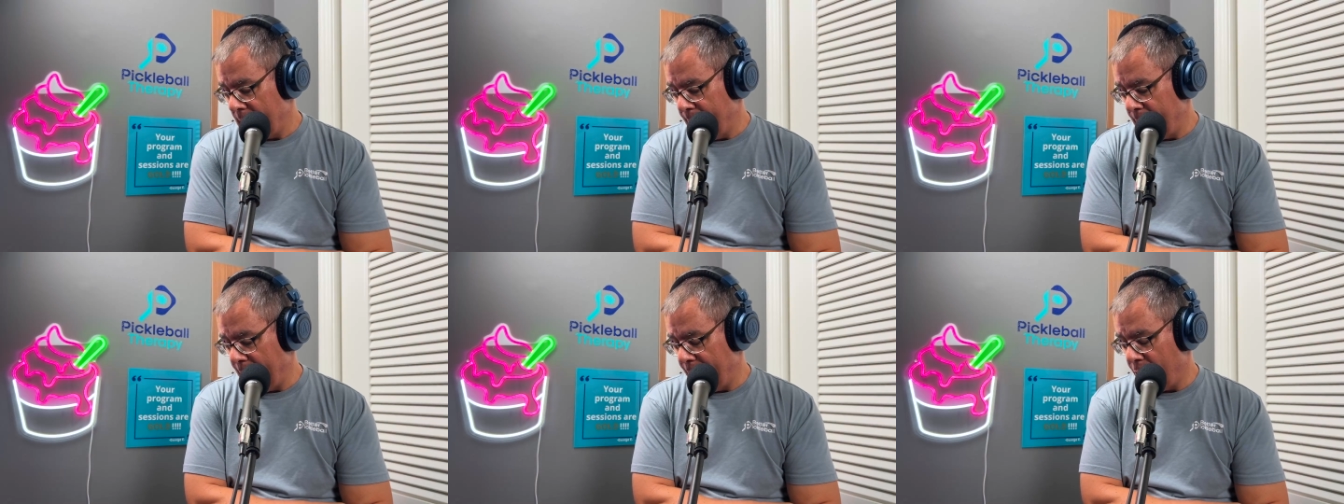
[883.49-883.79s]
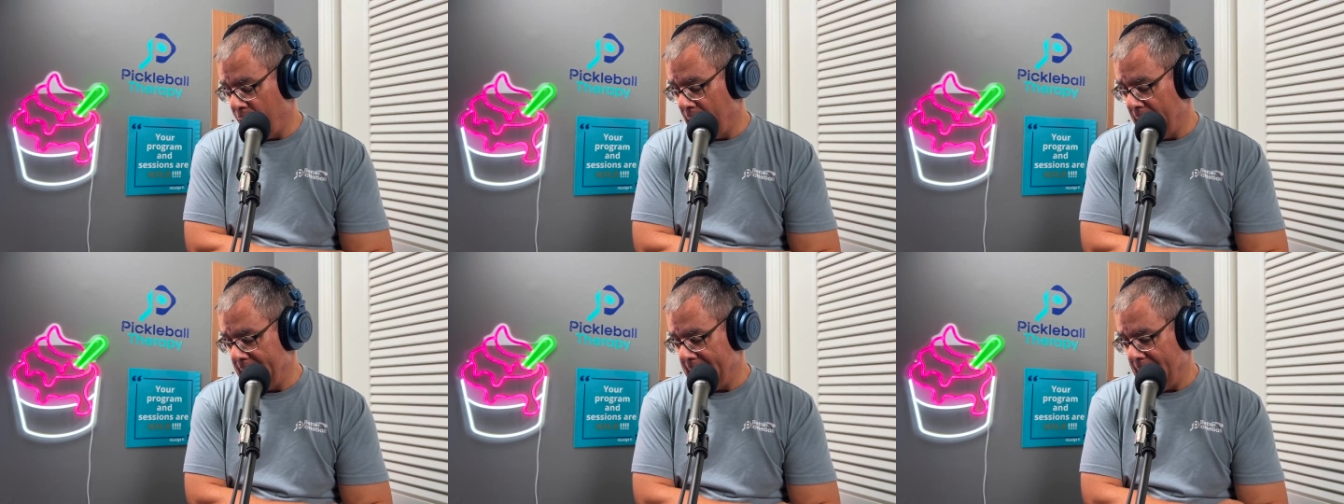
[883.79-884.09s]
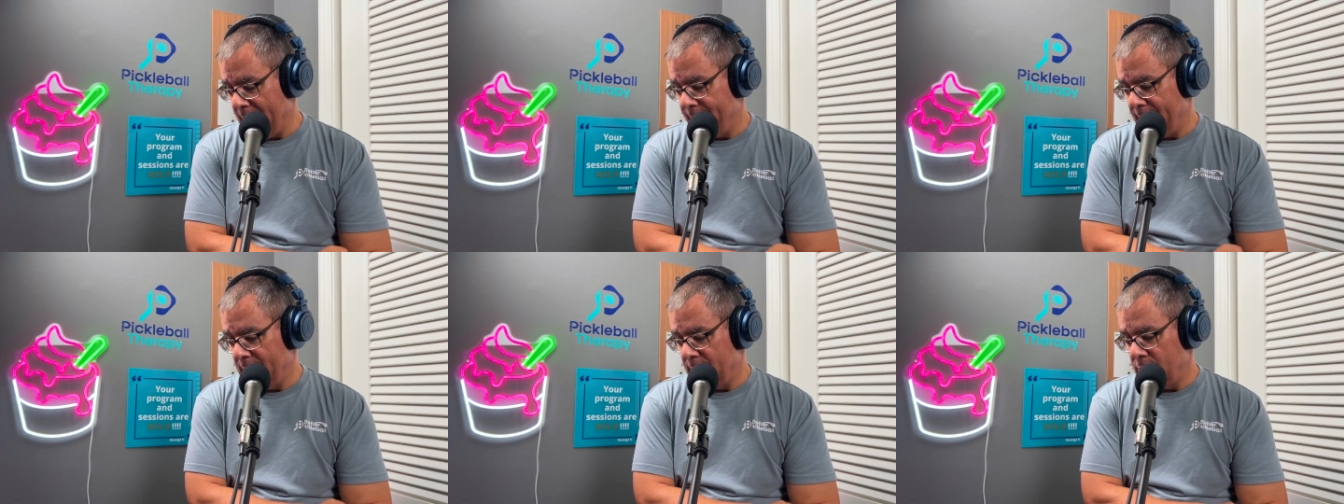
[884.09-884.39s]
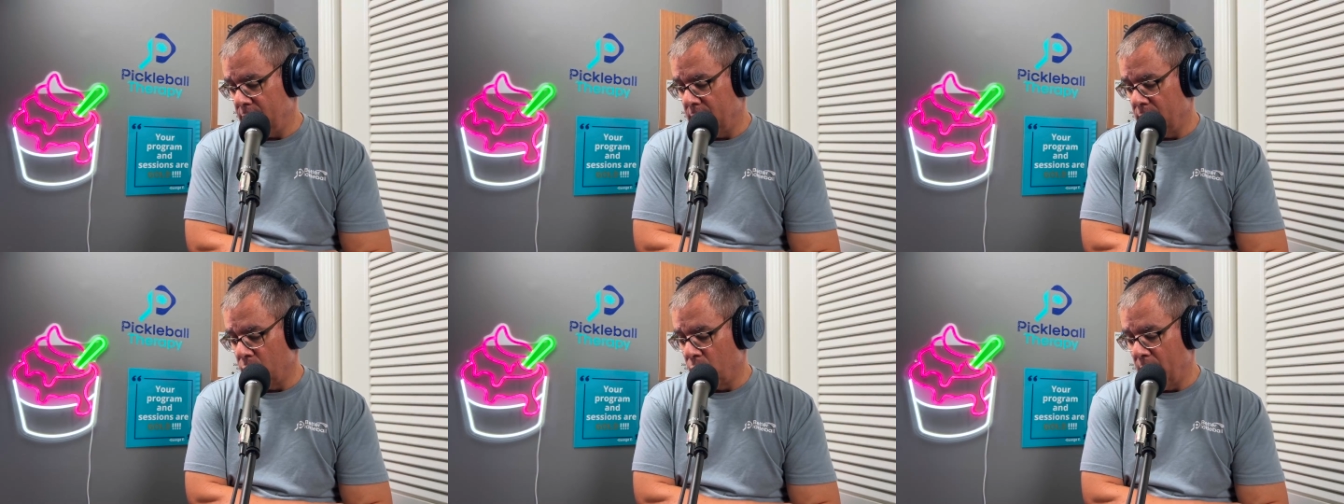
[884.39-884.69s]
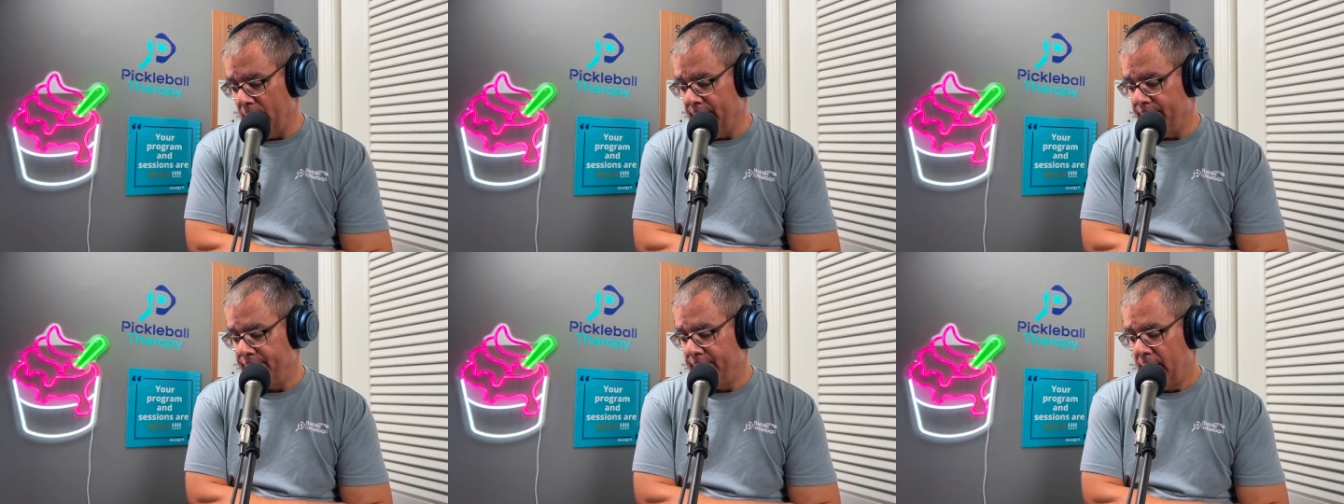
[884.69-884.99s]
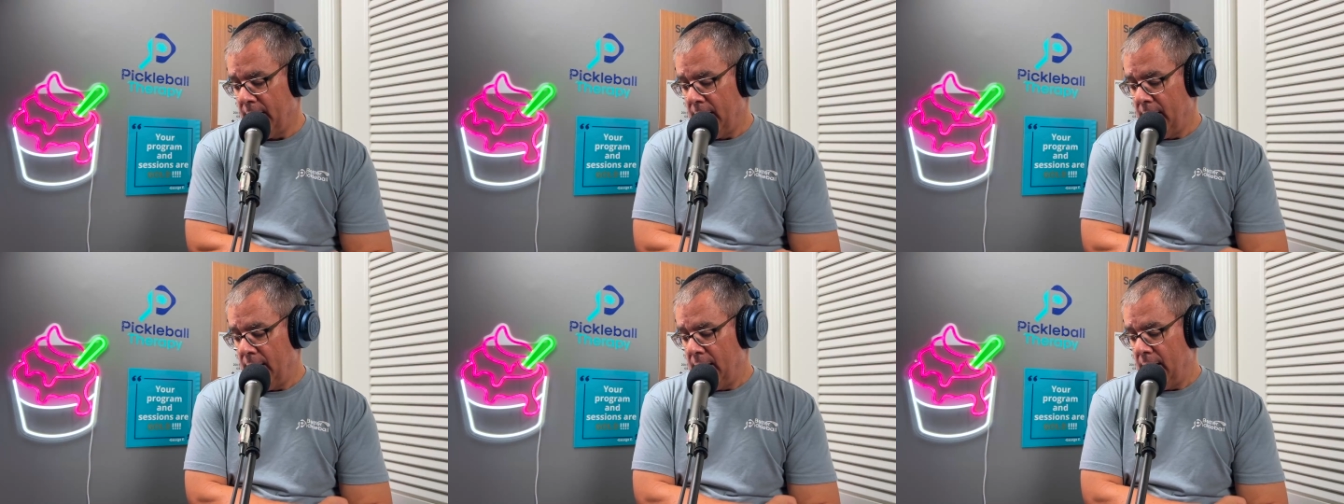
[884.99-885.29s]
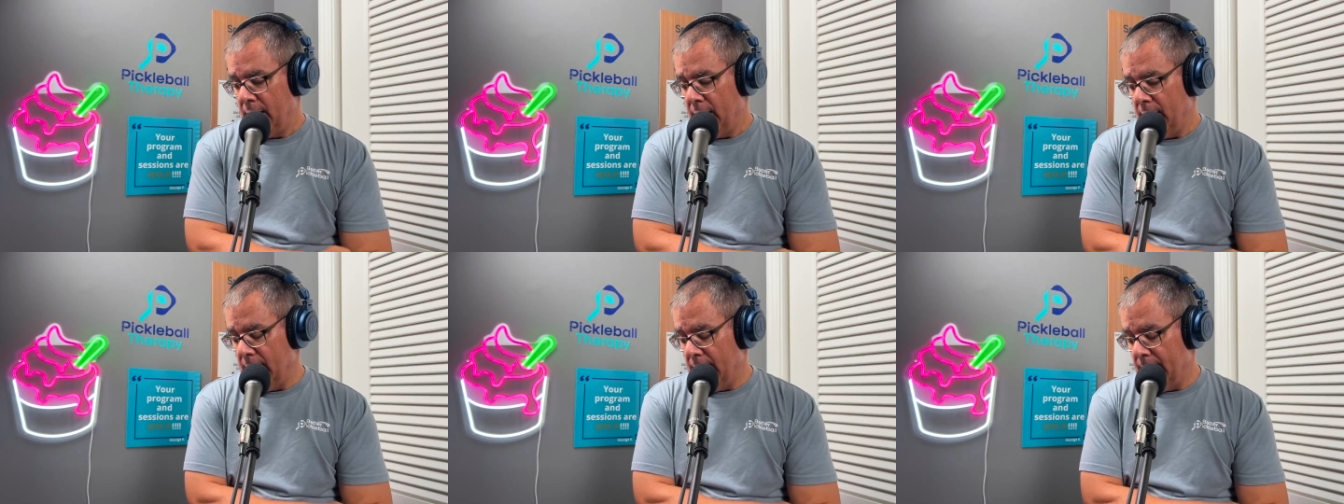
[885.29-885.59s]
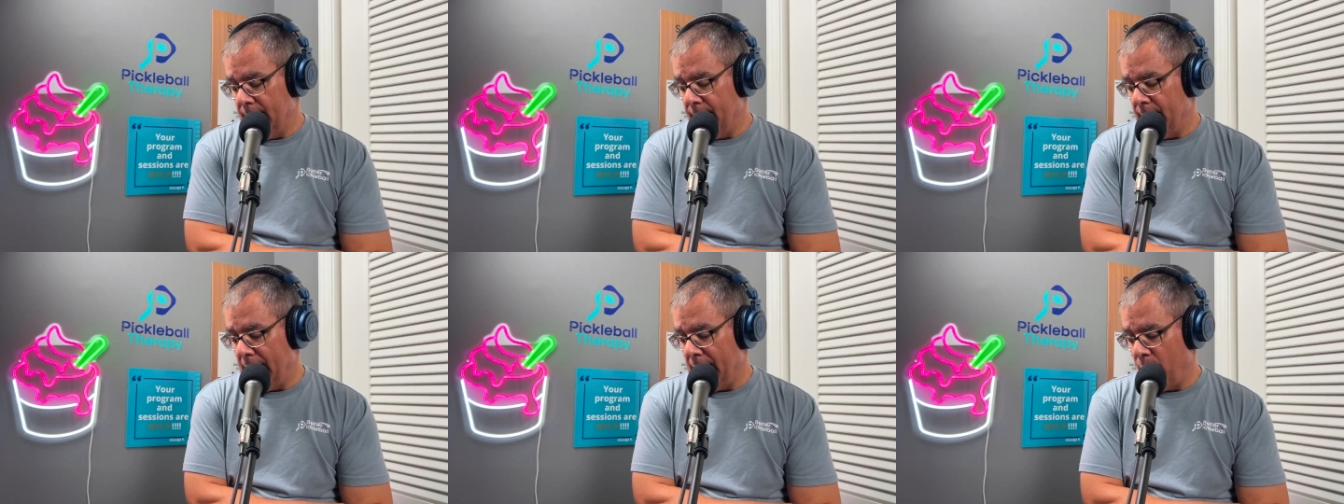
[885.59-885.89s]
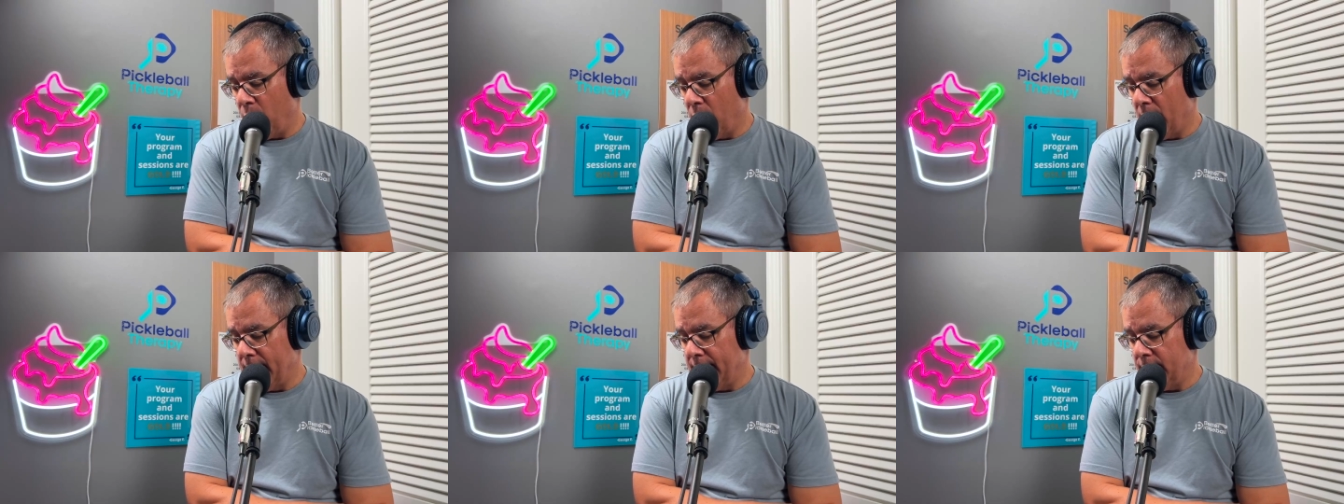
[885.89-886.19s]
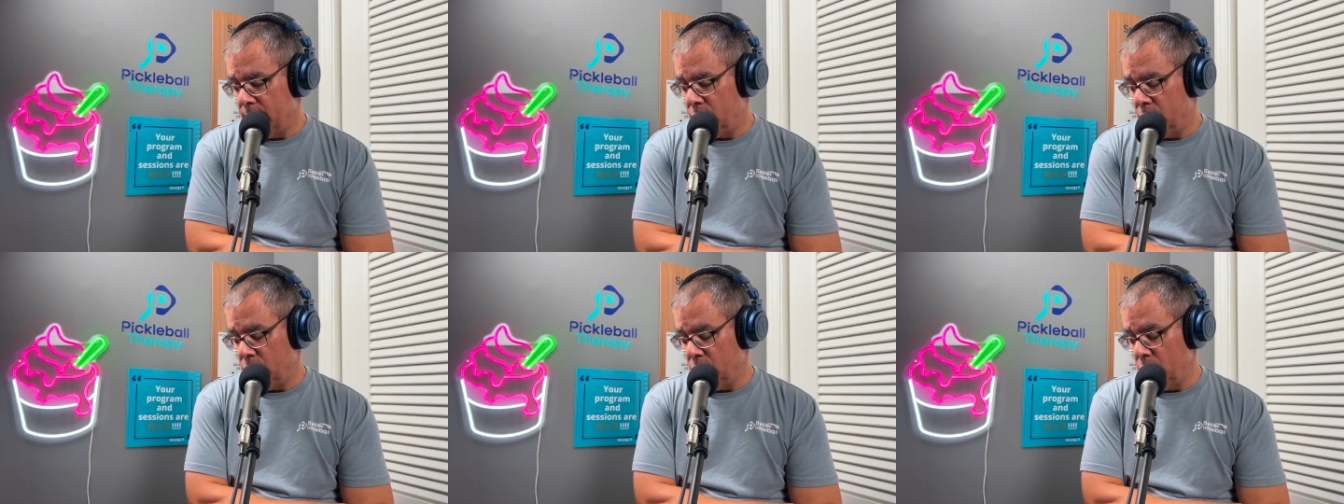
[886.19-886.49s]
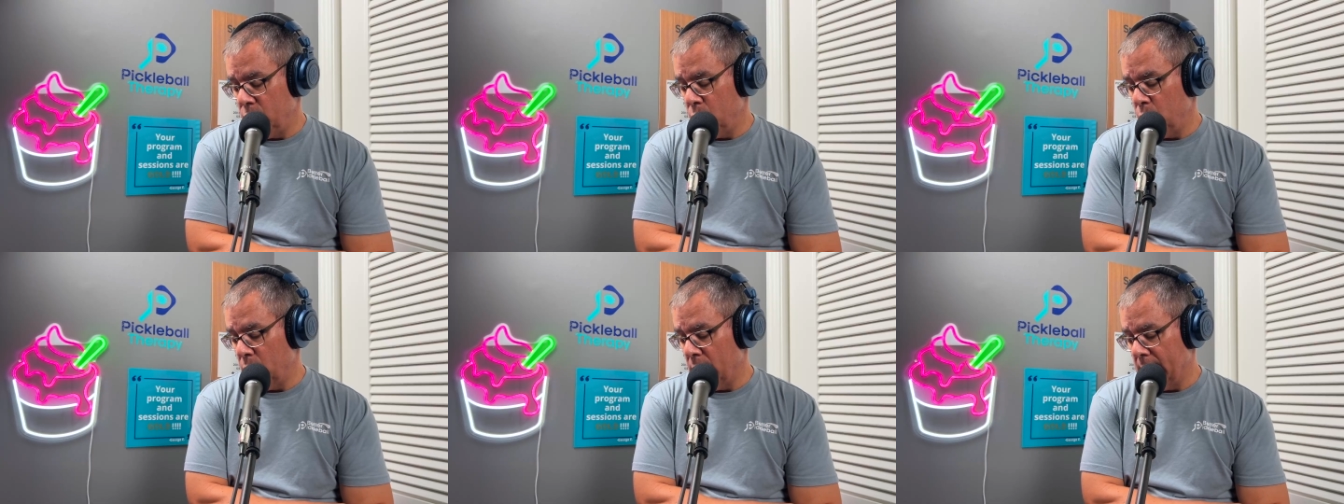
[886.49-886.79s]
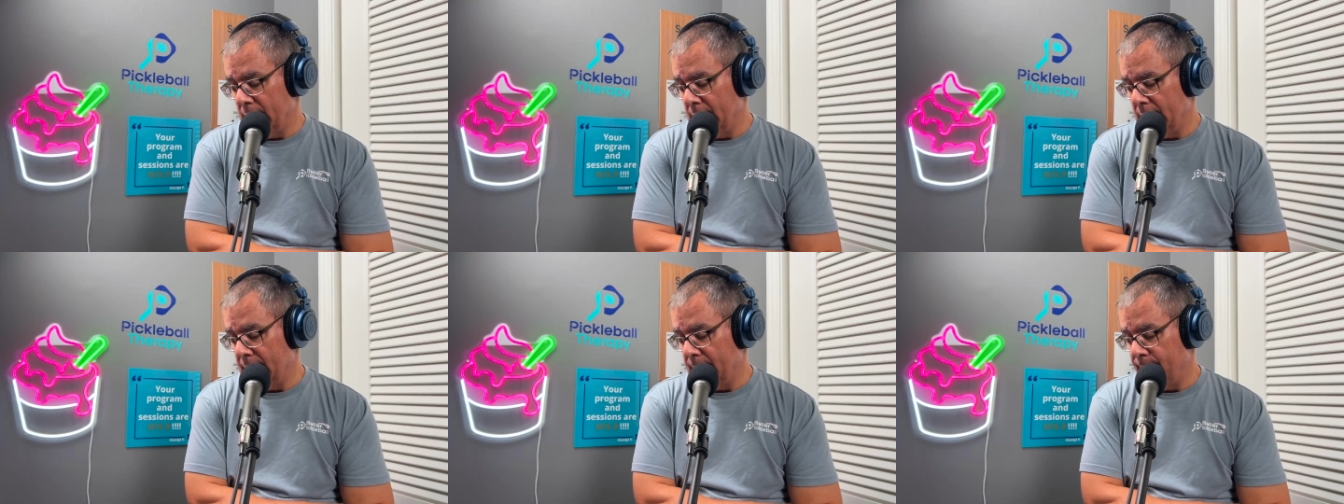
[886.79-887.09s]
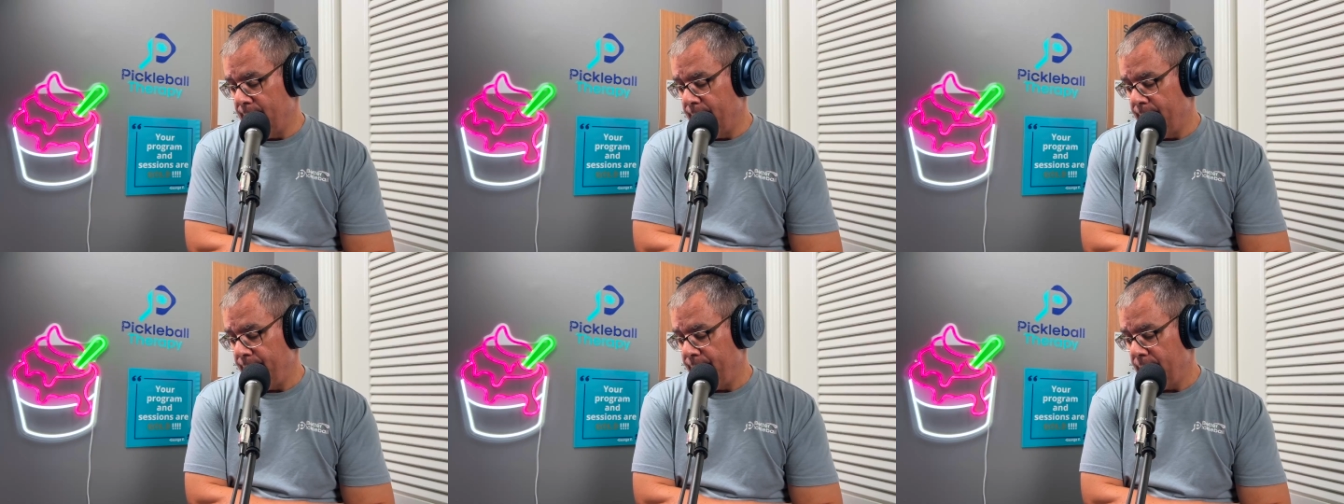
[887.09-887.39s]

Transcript: Before I dive into the riff, I wanted to